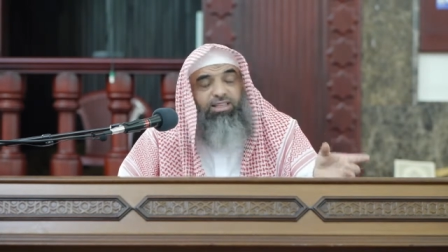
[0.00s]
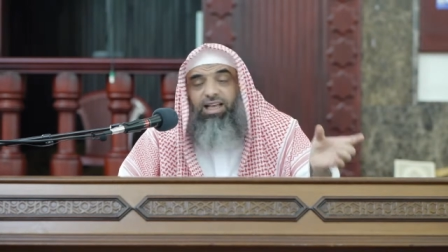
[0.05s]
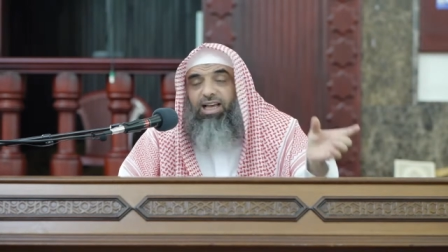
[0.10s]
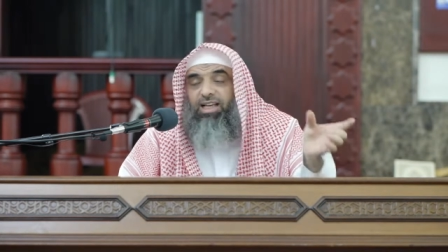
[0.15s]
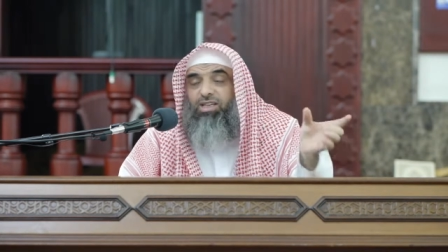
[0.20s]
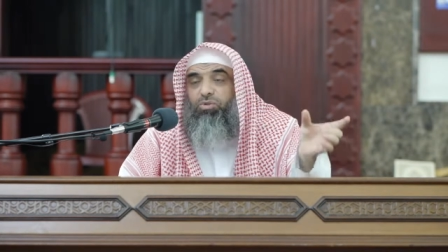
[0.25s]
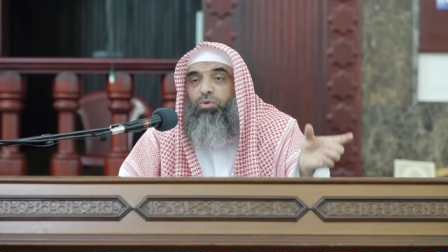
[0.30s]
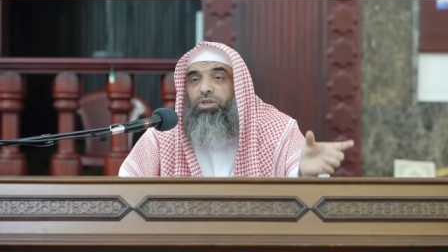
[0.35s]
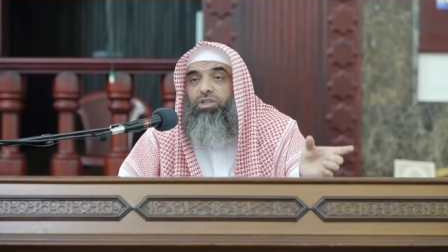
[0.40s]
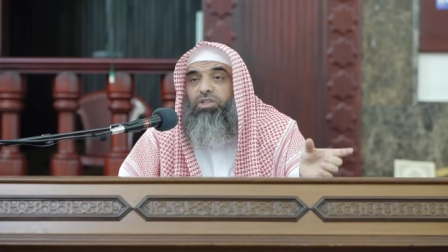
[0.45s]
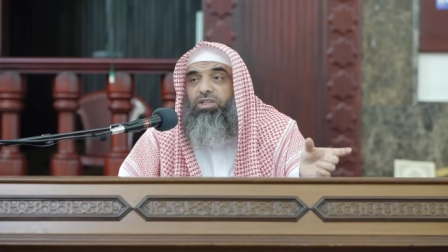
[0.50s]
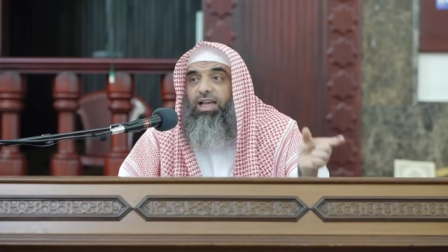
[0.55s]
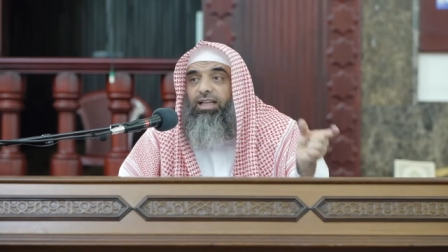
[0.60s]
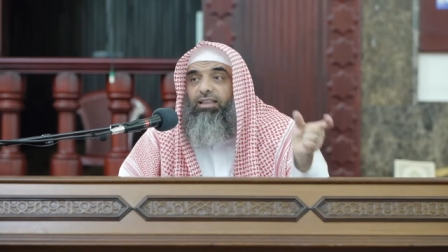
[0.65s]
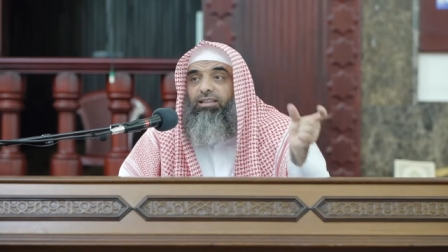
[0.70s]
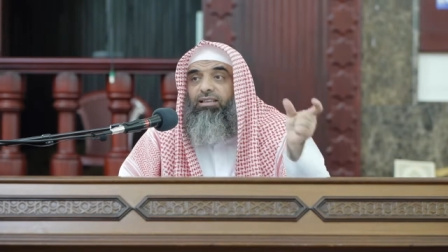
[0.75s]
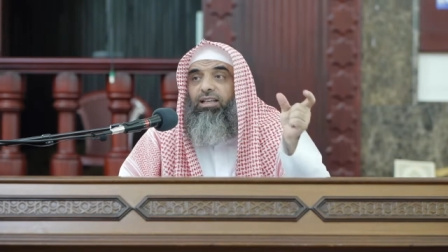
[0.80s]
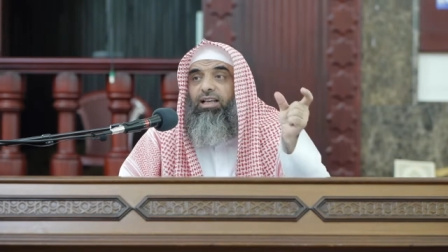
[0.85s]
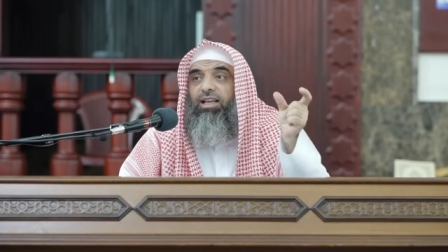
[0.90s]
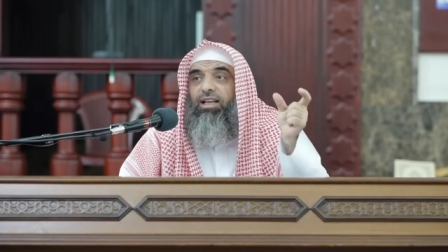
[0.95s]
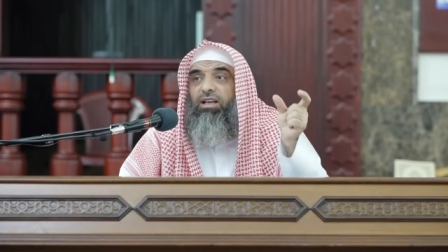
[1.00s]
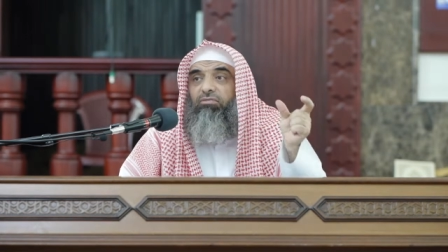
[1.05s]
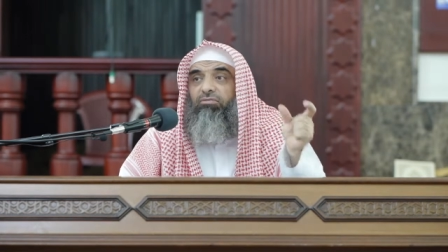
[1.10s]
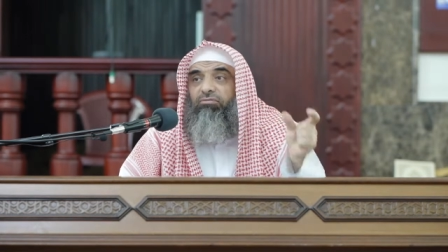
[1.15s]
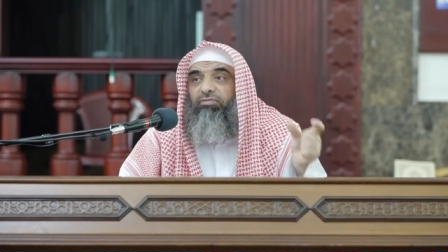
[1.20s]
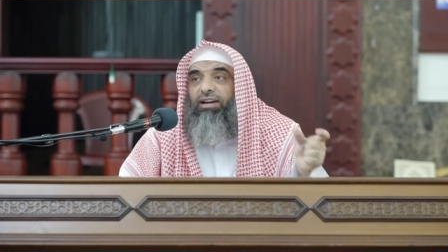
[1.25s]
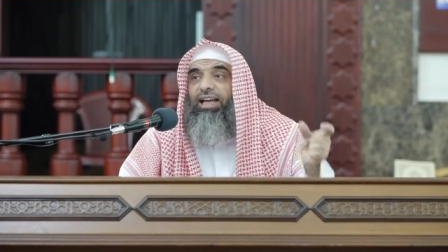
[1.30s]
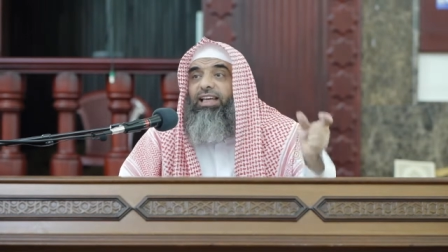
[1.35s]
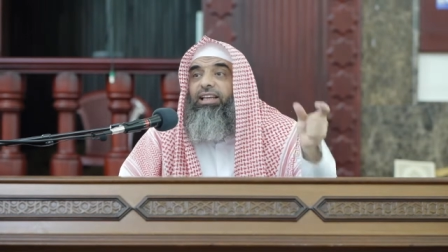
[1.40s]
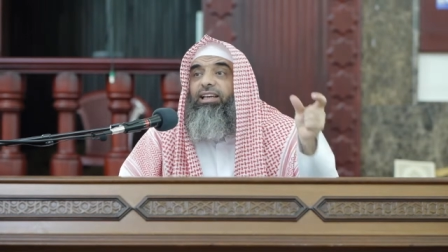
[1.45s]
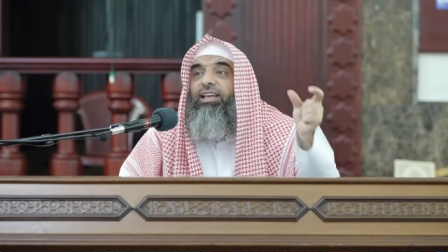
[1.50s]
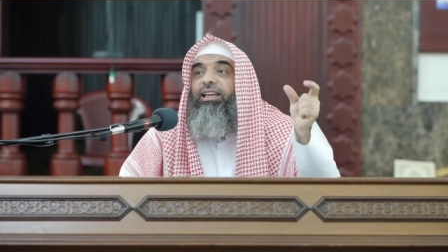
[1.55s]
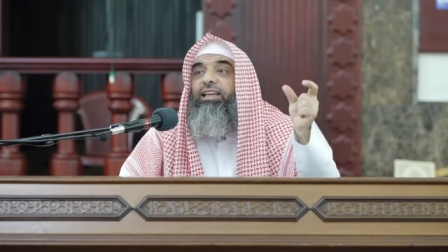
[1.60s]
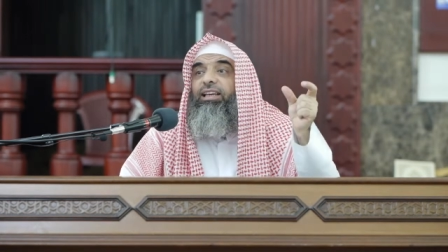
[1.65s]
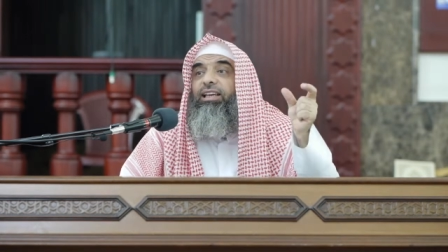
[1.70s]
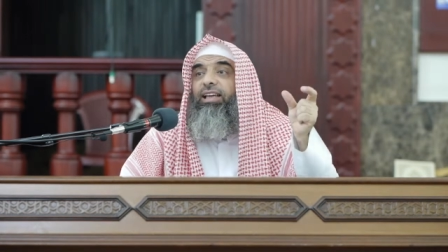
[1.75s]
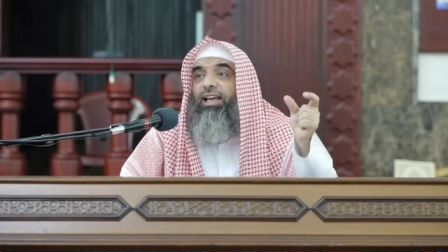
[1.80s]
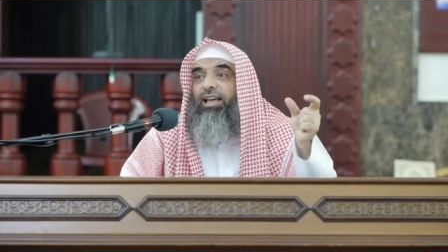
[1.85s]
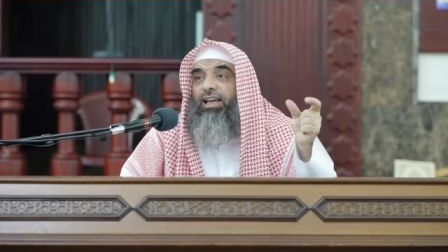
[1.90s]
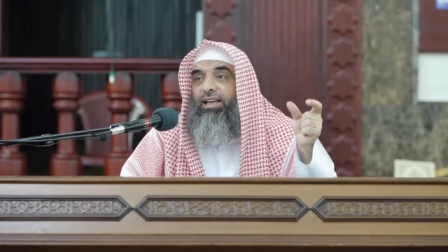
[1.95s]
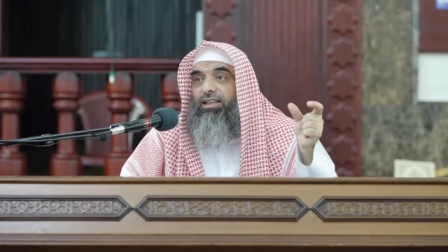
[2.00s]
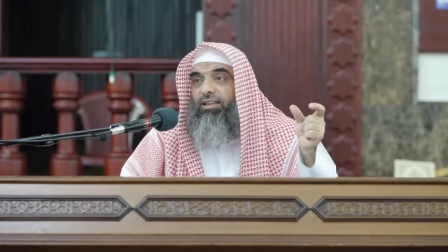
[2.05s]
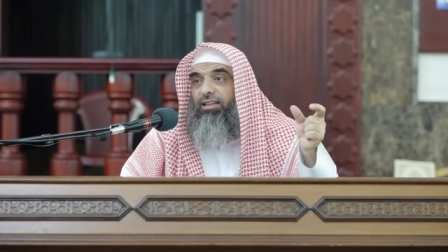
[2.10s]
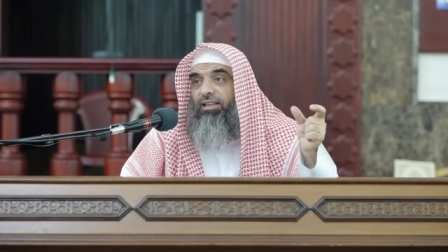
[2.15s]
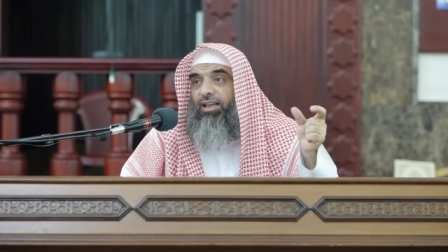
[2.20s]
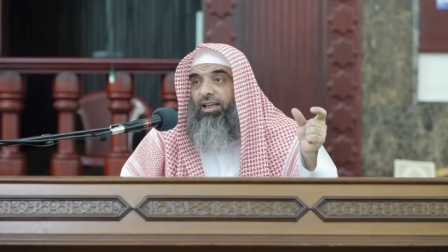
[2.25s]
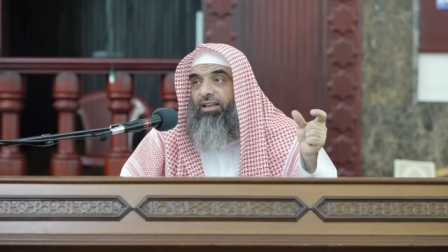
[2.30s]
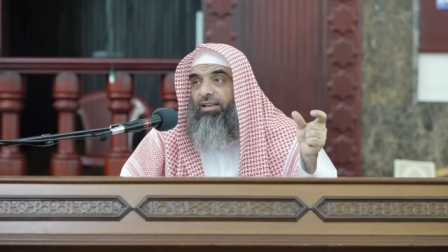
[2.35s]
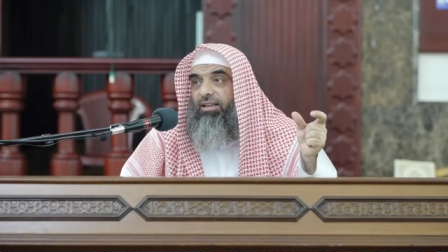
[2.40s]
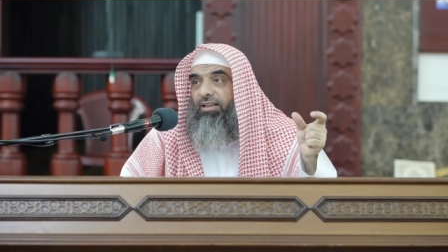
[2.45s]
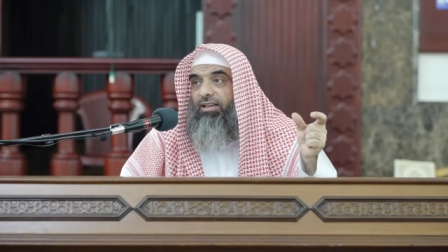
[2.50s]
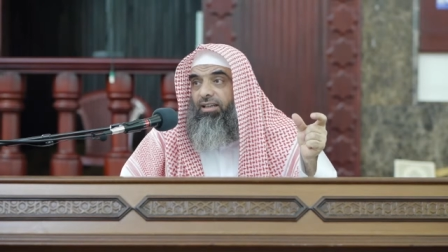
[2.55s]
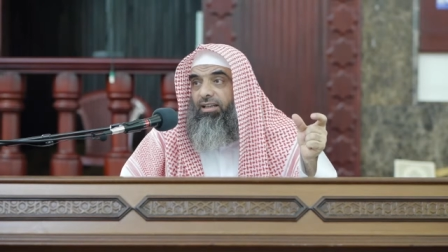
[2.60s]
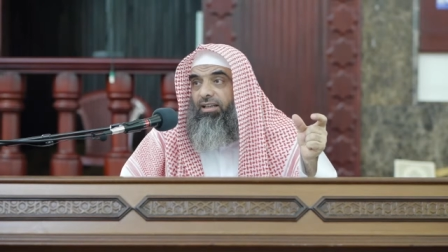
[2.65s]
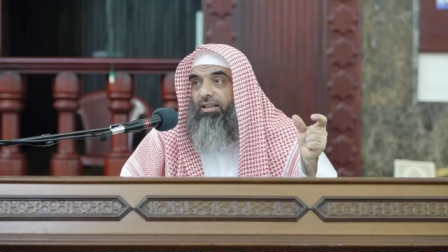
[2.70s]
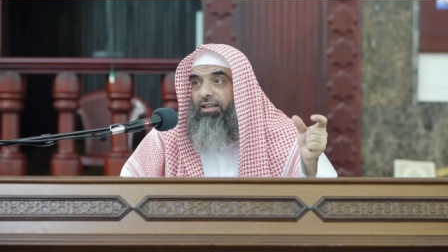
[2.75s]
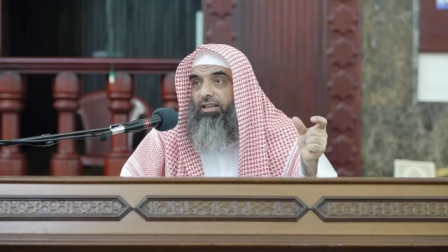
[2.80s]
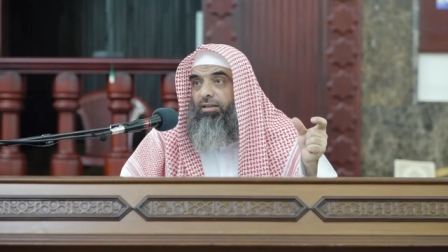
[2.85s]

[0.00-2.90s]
as we said, fighting and, and uh,